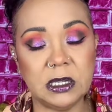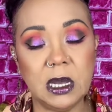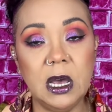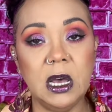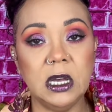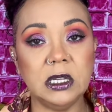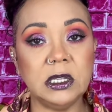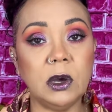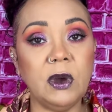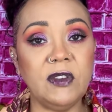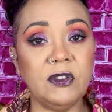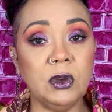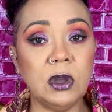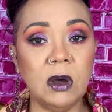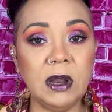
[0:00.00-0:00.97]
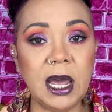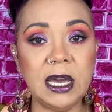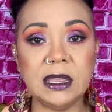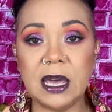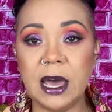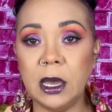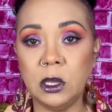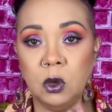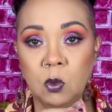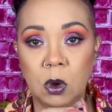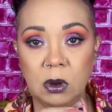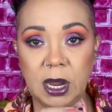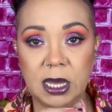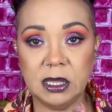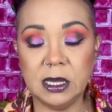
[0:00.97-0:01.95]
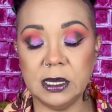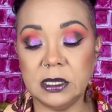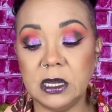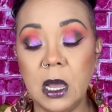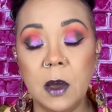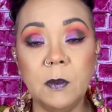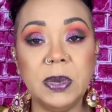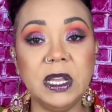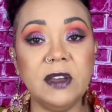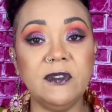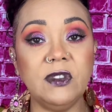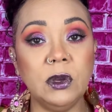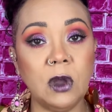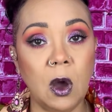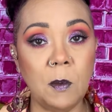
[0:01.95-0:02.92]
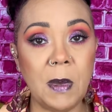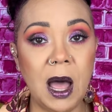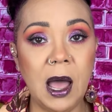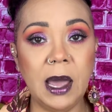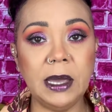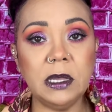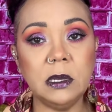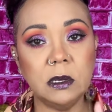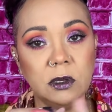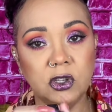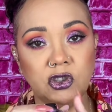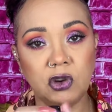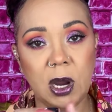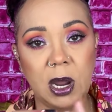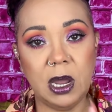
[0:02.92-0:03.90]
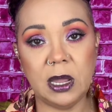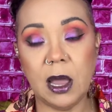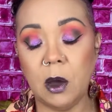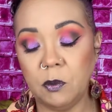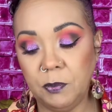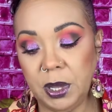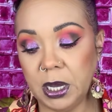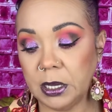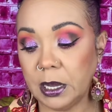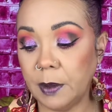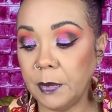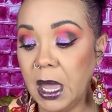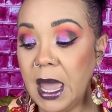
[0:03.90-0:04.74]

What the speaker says: So if you don't like that, you won't like this. But if you don't mind, try it out, pick it up.